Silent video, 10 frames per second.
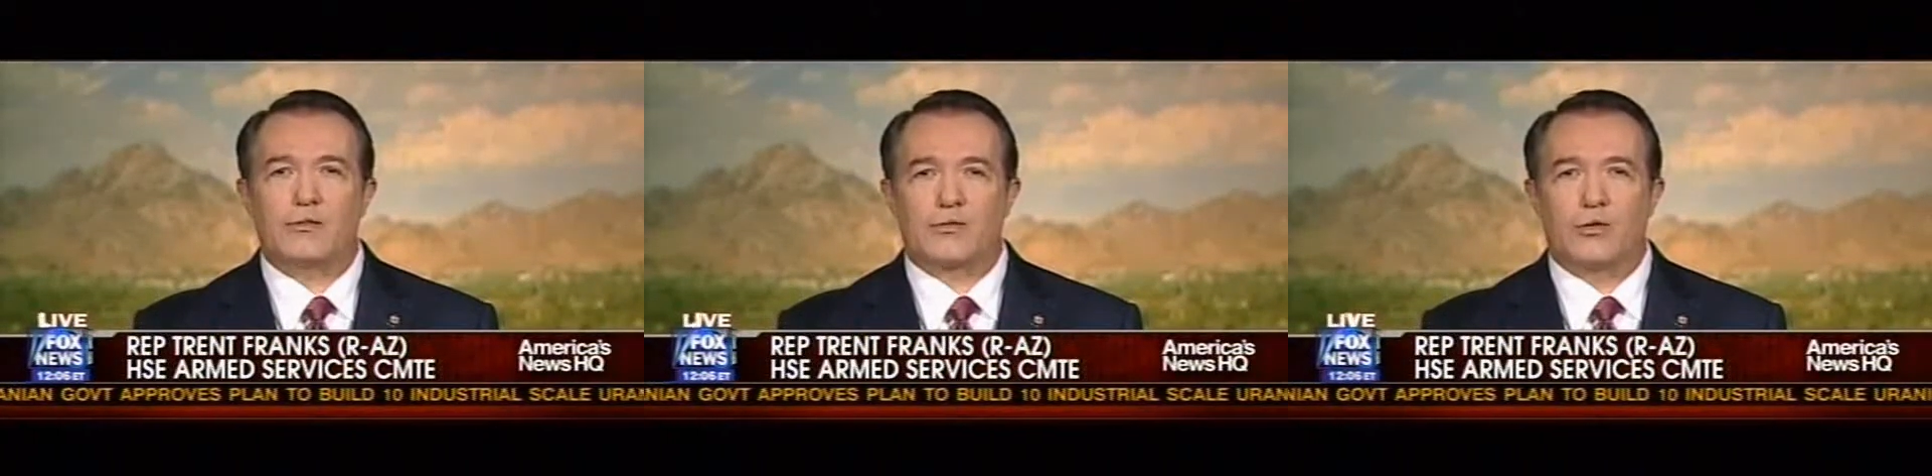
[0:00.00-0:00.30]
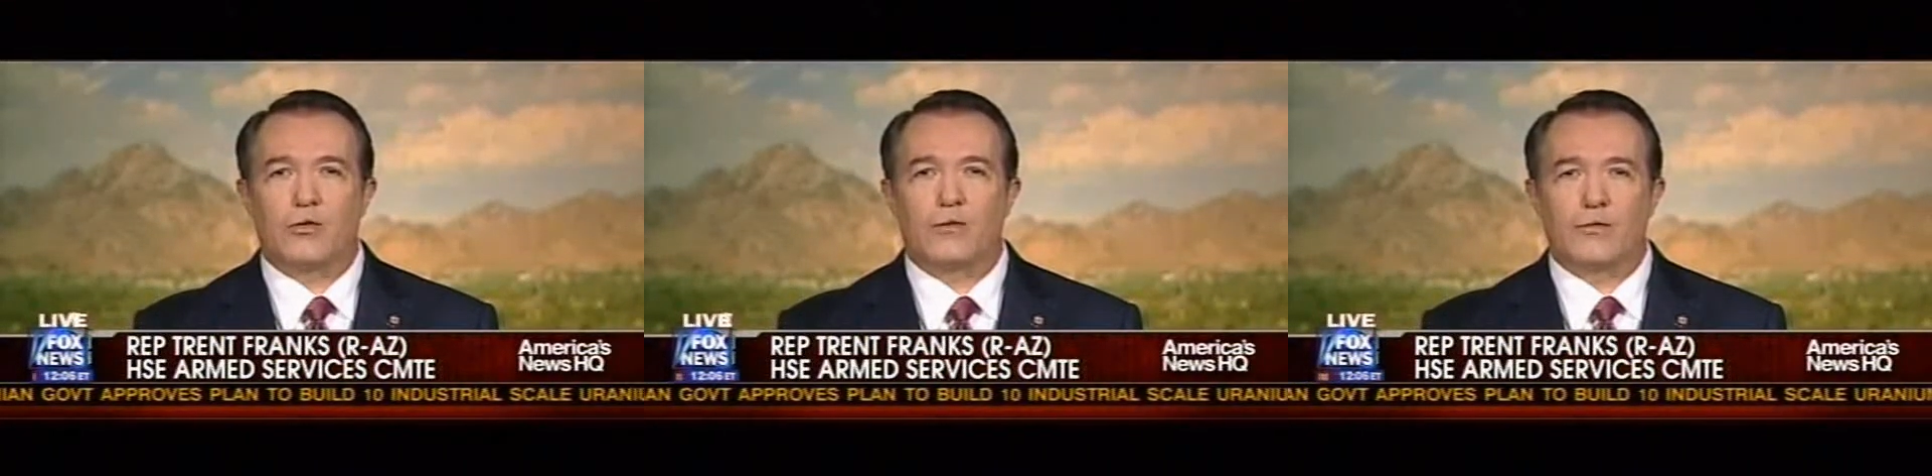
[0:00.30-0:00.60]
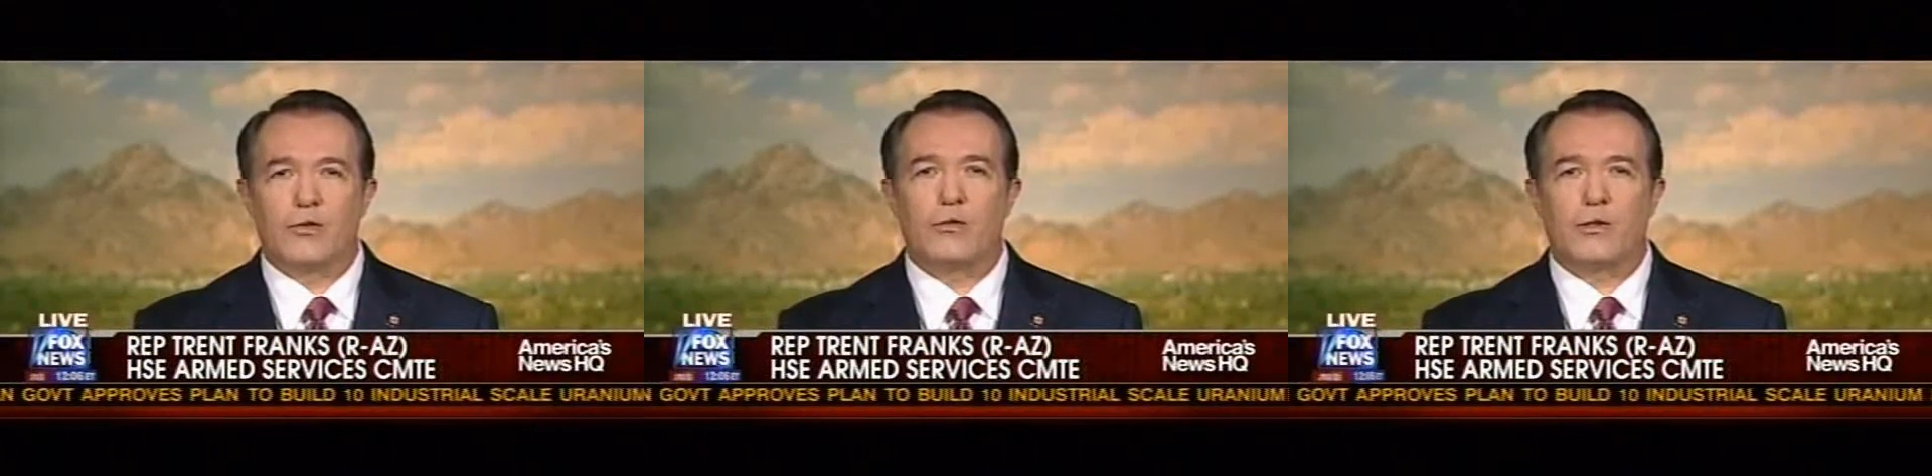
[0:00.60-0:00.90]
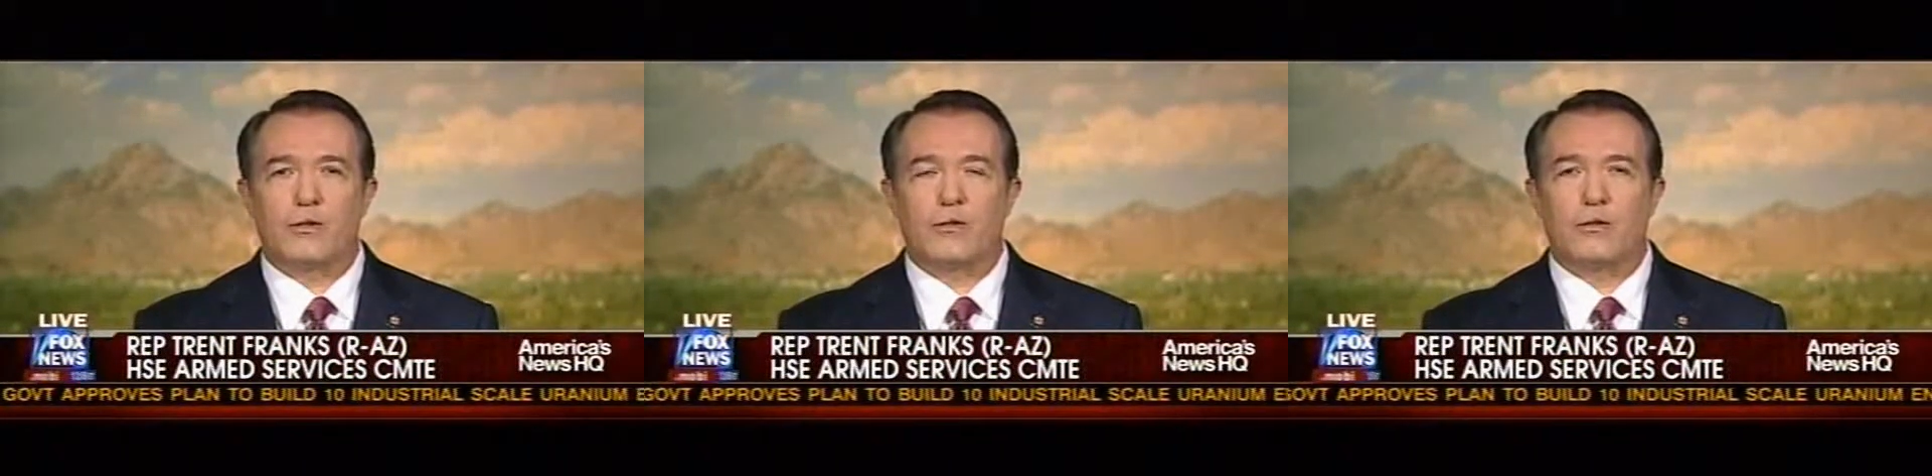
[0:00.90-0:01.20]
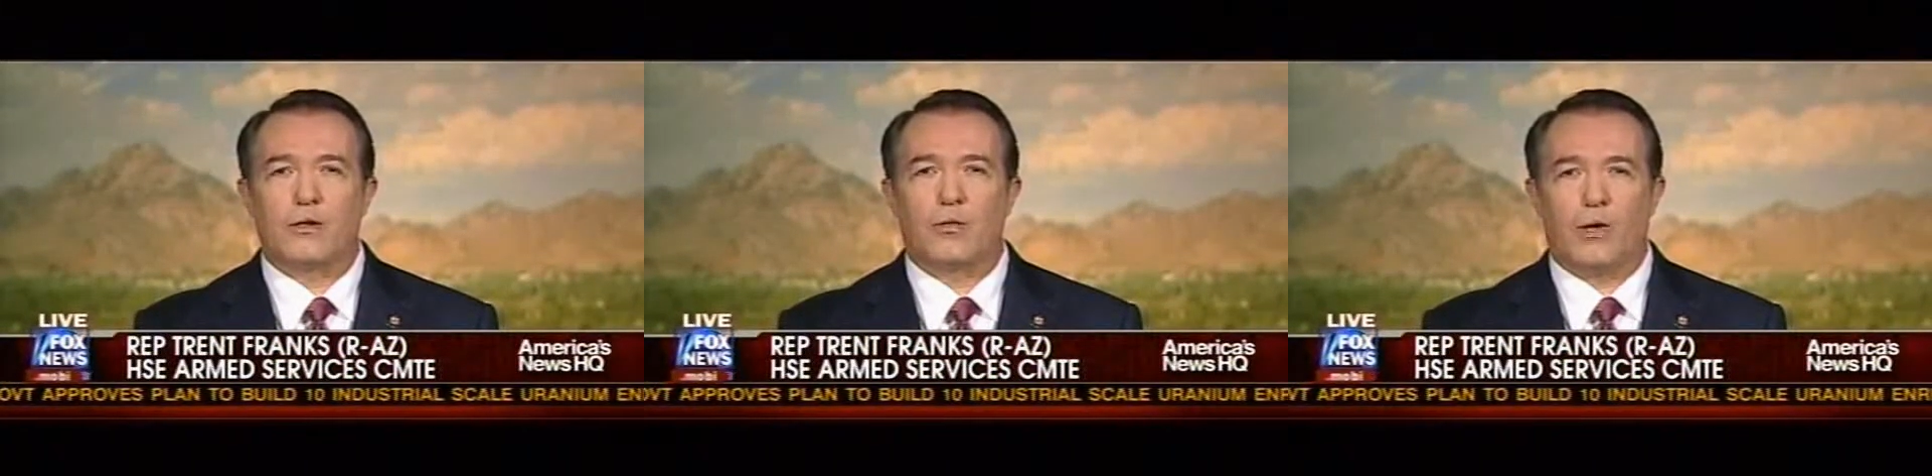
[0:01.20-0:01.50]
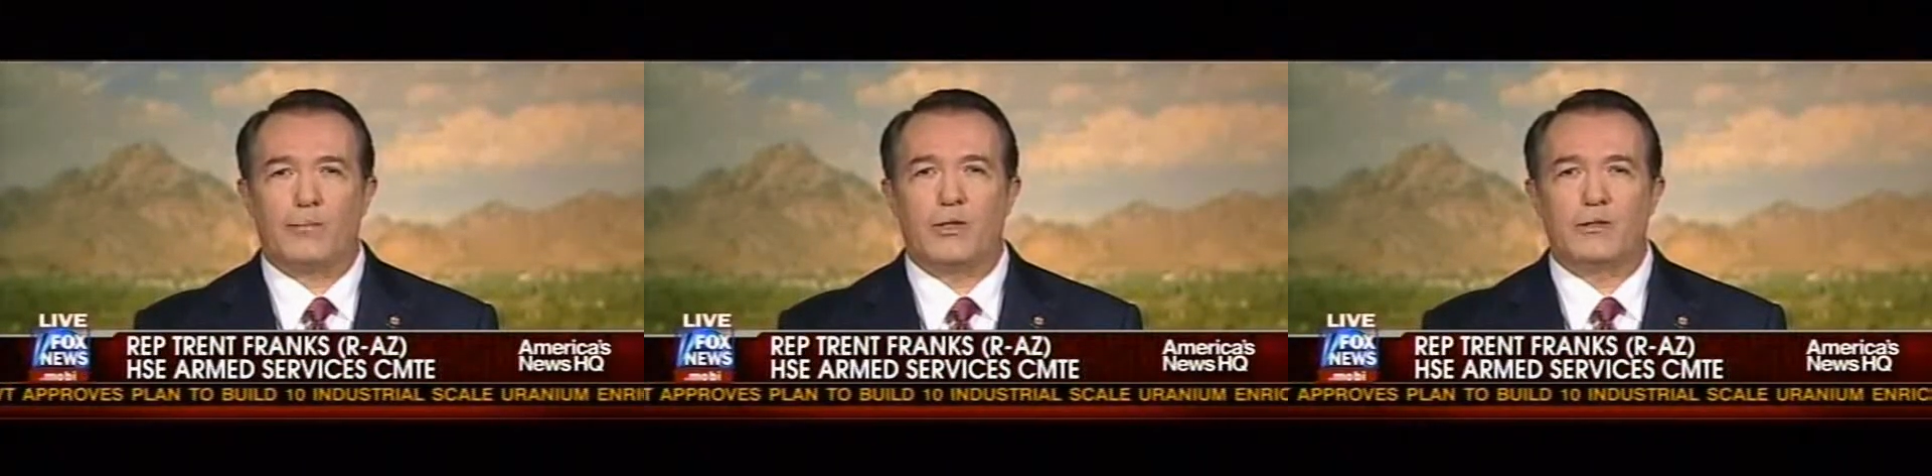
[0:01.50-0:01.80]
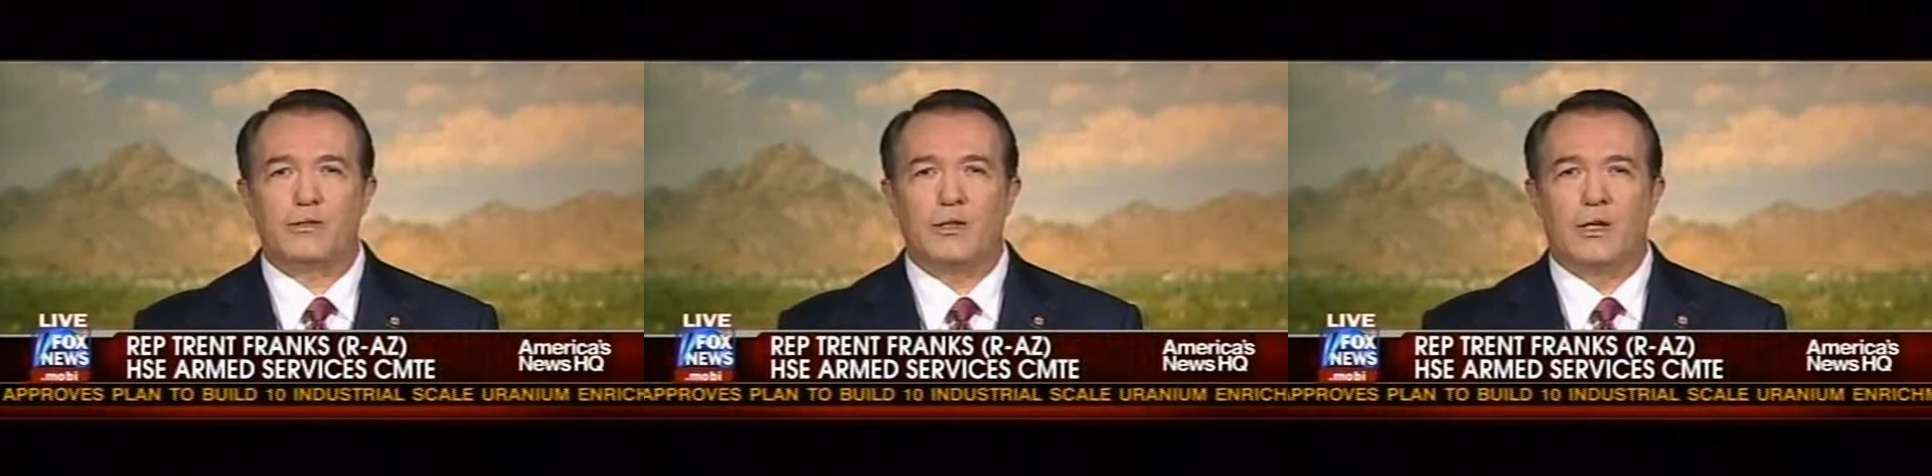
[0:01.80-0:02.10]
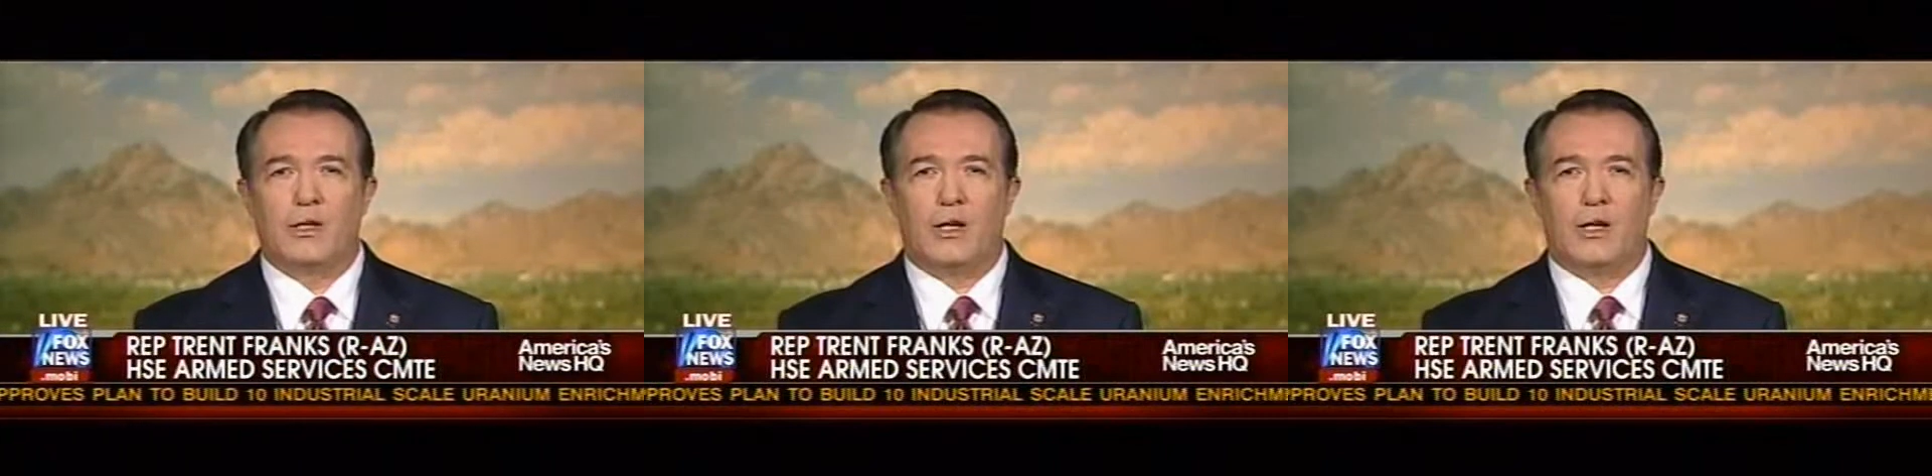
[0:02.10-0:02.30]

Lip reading: control of nuclear weapons,